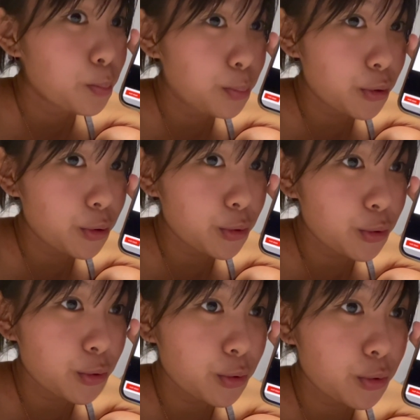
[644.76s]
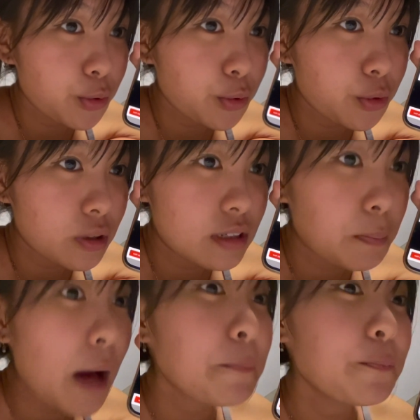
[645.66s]
boost
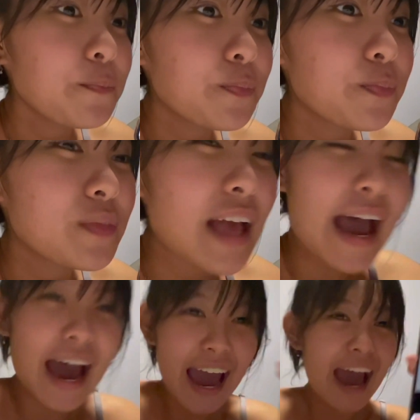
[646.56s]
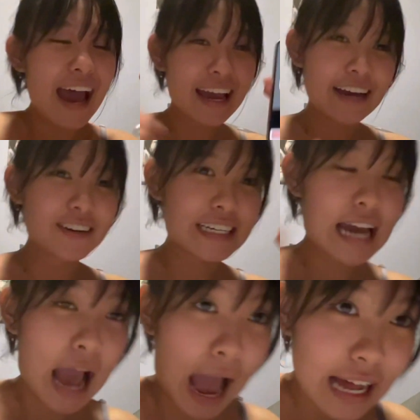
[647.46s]
pump. ah! okay
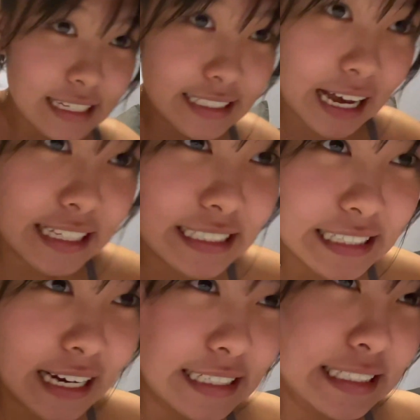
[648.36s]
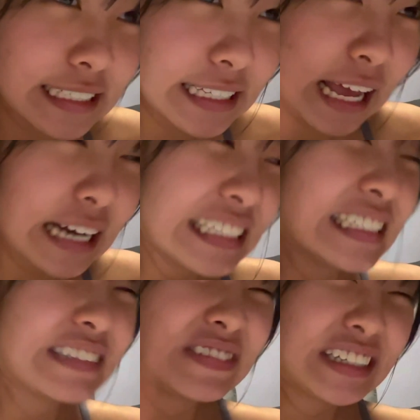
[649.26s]
at least i succeeded like a
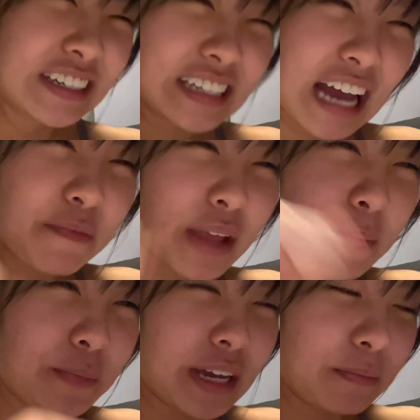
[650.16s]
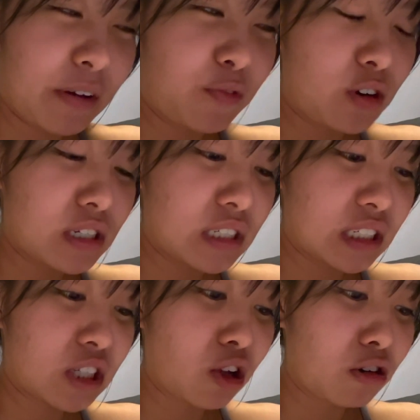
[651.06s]
little bit okay i'm done playing my voice is
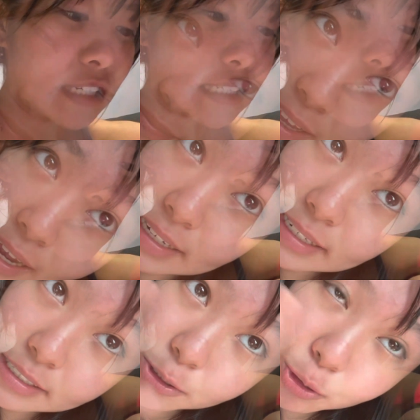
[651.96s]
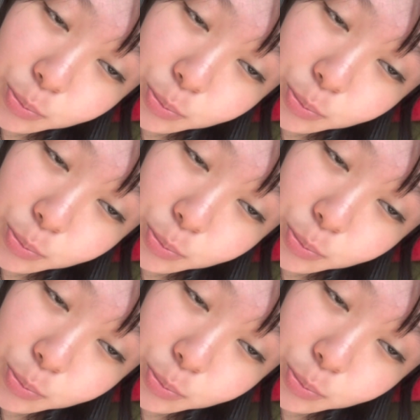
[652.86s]
lost it's like guys good